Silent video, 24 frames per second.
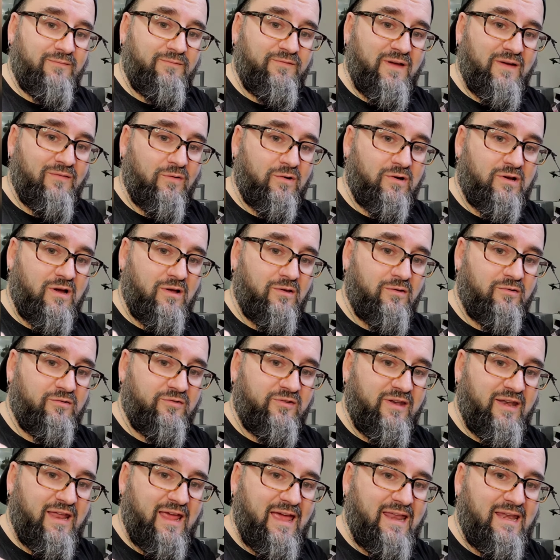favorite colors
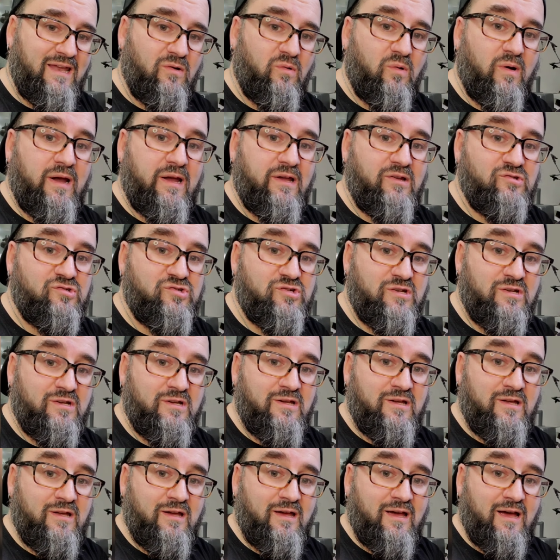in any range.
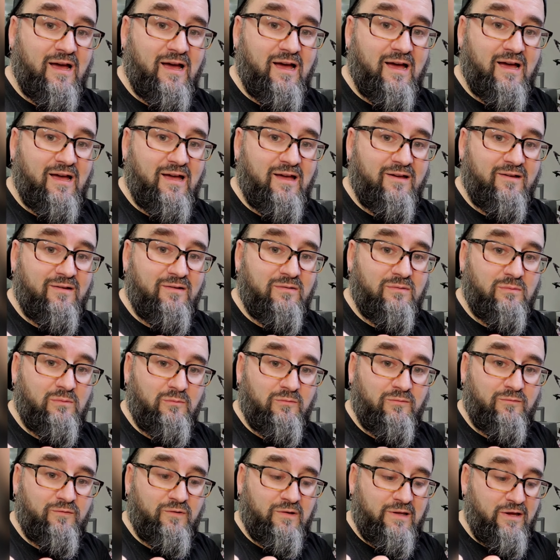
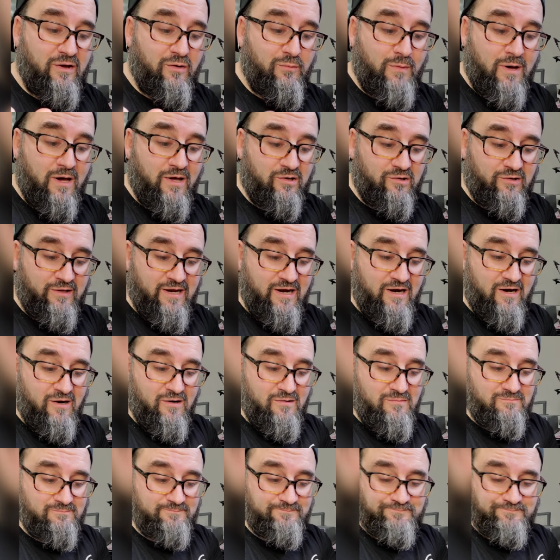Vallejo Model Air.